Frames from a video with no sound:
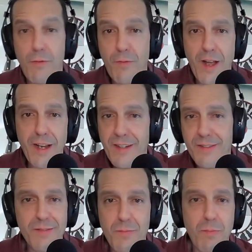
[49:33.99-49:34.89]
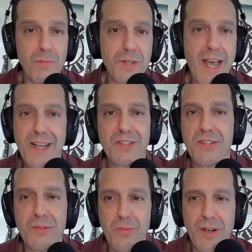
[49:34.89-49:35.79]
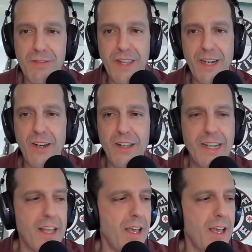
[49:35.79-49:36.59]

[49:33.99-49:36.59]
fine tasks, whatever they call it.